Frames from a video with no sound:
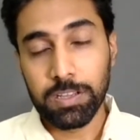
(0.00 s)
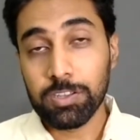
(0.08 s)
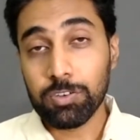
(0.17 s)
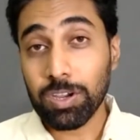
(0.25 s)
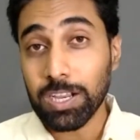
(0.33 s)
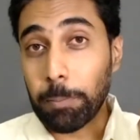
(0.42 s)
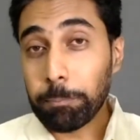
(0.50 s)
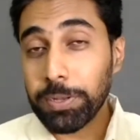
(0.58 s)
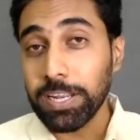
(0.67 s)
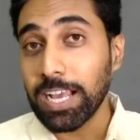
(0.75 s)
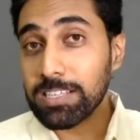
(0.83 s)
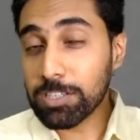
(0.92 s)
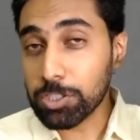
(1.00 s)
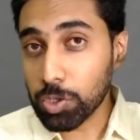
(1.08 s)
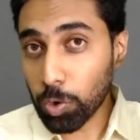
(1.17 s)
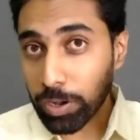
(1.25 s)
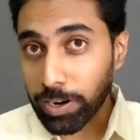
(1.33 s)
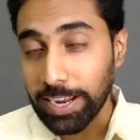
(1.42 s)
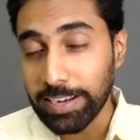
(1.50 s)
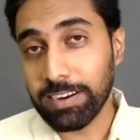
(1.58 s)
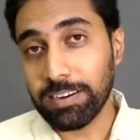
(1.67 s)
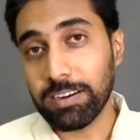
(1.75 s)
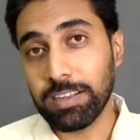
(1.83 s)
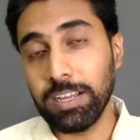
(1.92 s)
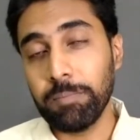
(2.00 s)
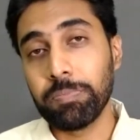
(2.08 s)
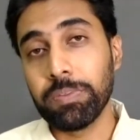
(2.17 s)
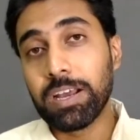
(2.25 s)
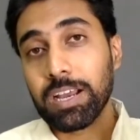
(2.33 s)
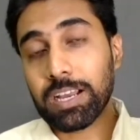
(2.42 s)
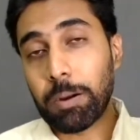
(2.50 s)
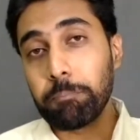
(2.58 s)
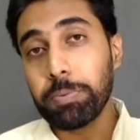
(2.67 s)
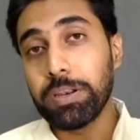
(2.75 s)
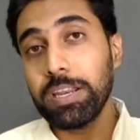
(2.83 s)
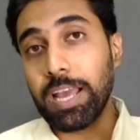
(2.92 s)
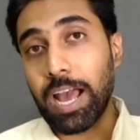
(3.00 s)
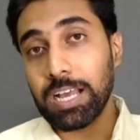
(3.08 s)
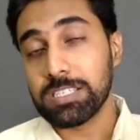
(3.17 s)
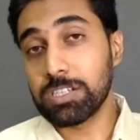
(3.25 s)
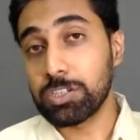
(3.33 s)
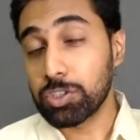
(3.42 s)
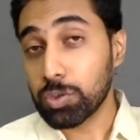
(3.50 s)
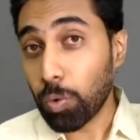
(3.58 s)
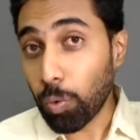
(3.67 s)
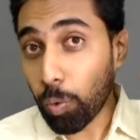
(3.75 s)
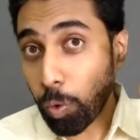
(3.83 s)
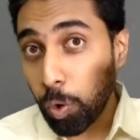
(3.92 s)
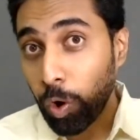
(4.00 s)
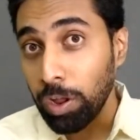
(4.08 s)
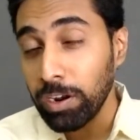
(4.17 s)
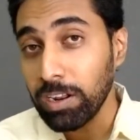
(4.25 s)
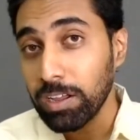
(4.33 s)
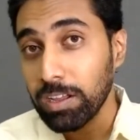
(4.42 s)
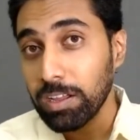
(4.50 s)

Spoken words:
So company has its own identity, company has its own